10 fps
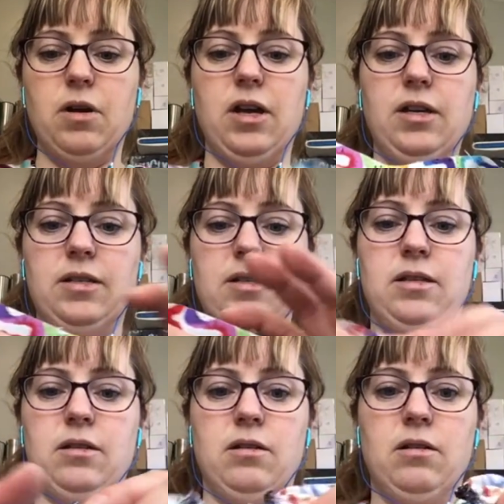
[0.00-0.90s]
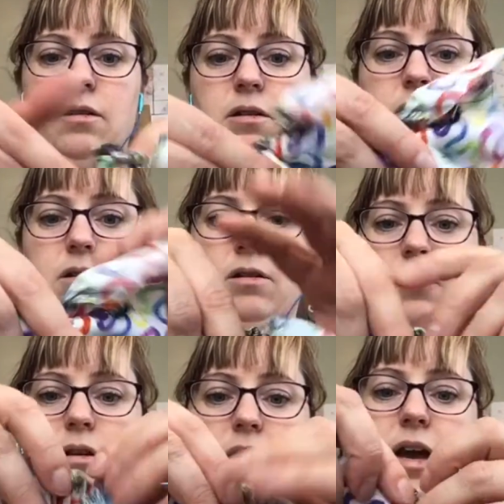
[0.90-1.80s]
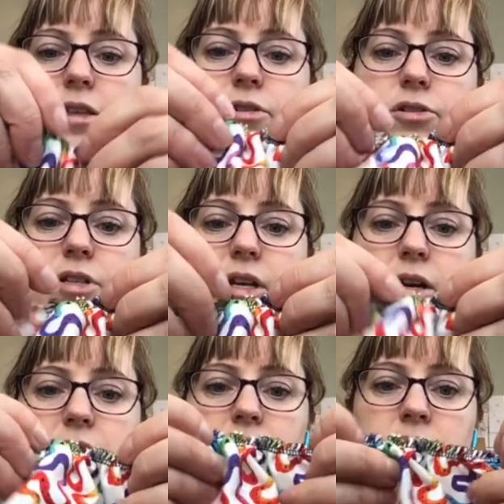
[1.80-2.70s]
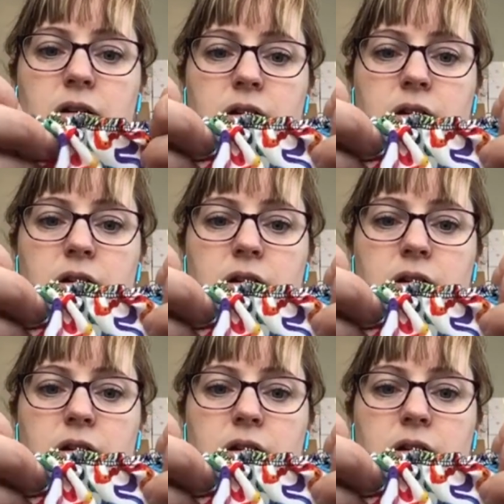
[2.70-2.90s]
nice gathers here.